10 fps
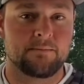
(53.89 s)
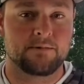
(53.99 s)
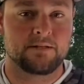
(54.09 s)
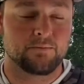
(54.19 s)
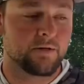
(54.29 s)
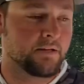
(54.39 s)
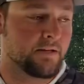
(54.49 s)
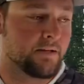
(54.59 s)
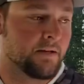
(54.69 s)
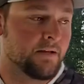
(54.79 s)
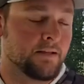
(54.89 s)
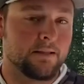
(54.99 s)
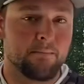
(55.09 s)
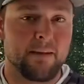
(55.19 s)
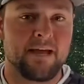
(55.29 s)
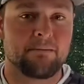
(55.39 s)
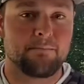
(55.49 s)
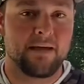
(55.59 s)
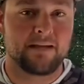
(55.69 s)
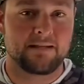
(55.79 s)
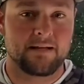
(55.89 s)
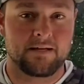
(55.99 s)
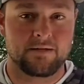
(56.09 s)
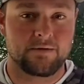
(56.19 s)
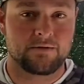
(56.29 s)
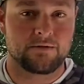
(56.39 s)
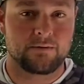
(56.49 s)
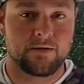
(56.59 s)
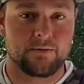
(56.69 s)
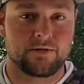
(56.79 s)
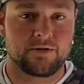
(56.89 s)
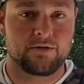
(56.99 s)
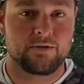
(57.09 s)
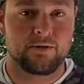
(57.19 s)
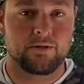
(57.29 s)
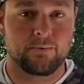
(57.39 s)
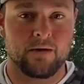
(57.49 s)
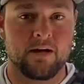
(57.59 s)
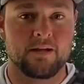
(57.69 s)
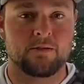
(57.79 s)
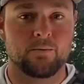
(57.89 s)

Just really the main bait that I use is what I want to show you in the rod,